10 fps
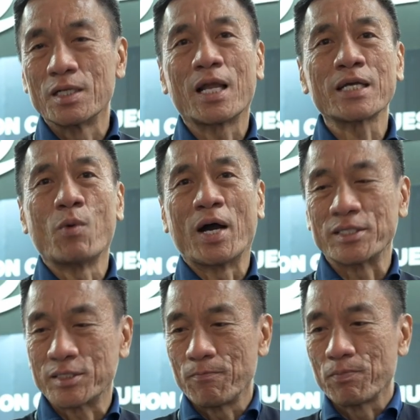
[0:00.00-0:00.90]

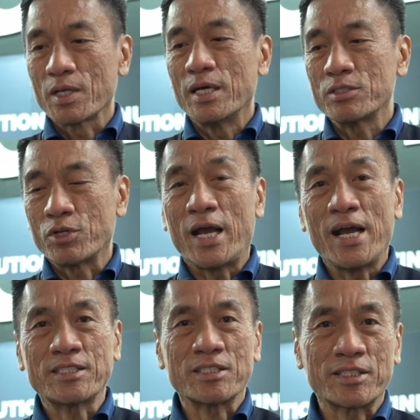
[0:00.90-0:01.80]
Likewise, the
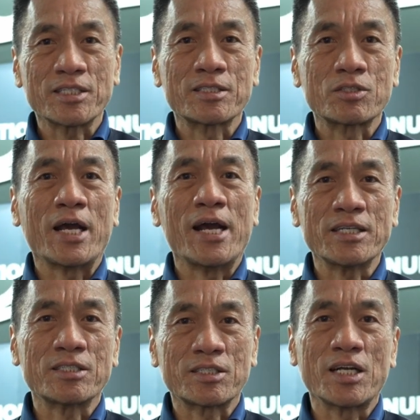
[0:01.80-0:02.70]
S6, the
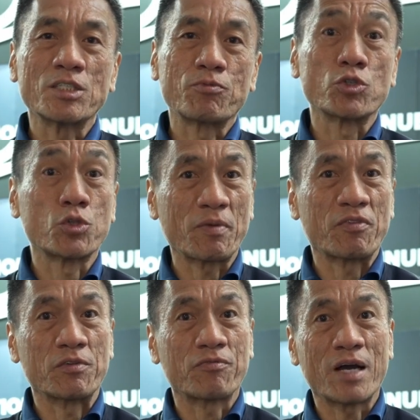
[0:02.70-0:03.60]
S stands for Super
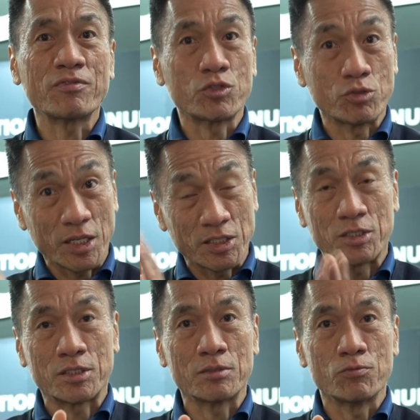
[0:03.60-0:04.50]
35, so that
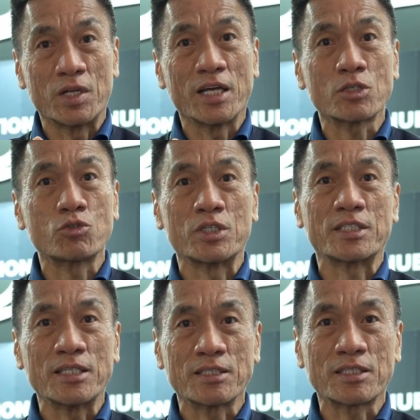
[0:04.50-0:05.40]
is related to the
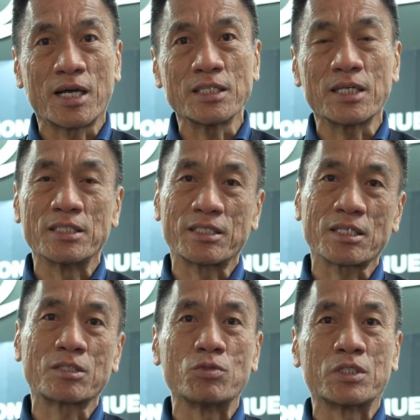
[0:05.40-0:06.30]
sensor size, and
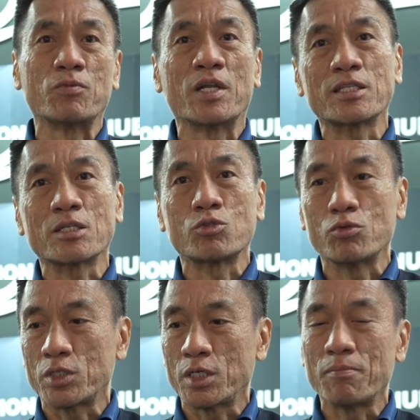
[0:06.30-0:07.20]
6 is related
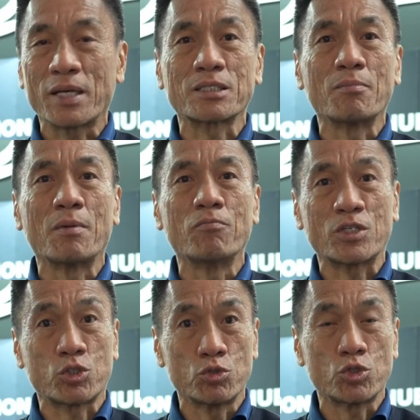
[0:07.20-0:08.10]
to the maximum
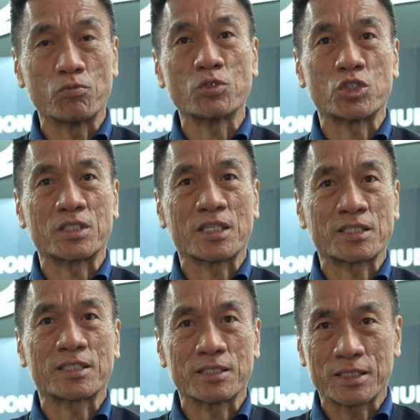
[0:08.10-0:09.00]
resolution, which is
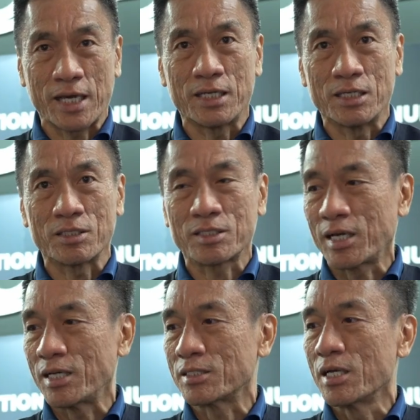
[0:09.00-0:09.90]
6K in this
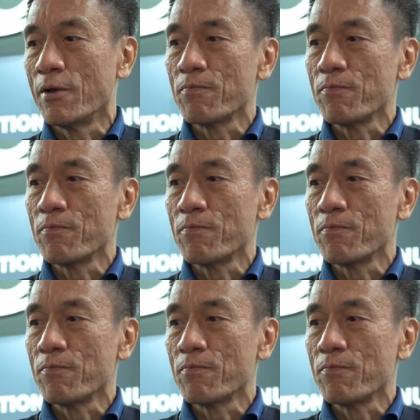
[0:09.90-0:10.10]
case.